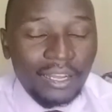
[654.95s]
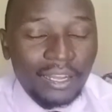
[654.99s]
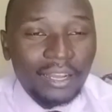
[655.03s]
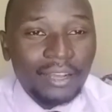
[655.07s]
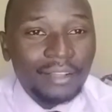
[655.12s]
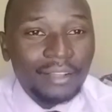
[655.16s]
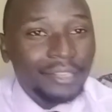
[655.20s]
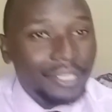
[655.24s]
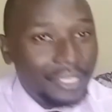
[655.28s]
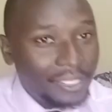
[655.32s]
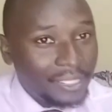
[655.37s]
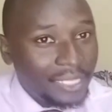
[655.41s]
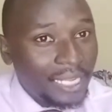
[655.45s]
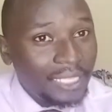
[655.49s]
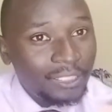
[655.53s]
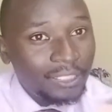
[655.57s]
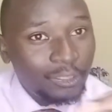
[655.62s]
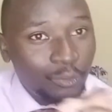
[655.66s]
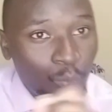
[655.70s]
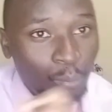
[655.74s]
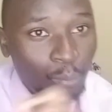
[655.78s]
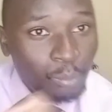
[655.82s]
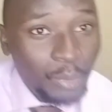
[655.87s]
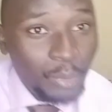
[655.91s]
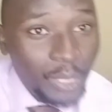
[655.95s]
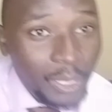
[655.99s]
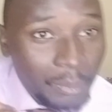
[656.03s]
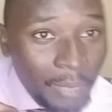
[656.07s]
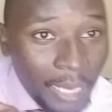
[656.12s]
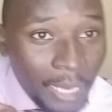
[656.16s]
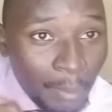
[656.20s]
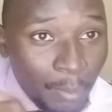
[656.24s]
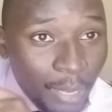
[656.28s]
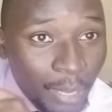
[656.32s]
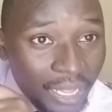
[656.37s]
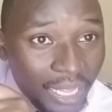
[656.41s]
they start to blame
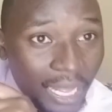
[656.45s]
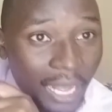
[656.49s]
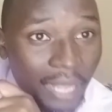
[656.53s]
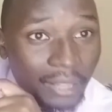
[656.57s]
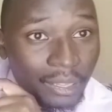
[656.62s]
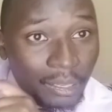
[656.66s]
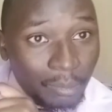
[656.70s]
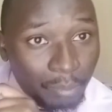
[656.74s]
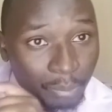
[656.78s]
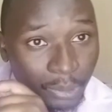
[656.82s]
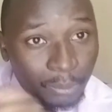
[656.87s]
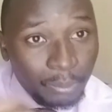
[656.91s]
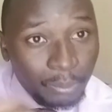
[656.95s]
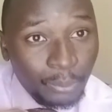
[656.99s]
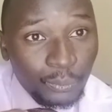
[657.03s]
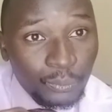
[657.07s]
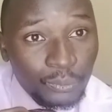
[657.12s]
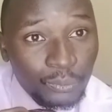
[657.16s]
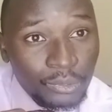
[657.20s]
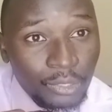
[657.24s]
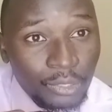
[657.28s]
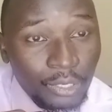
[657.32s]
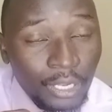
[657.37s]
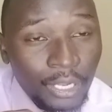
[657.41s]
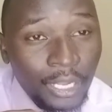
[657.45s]
about other people's.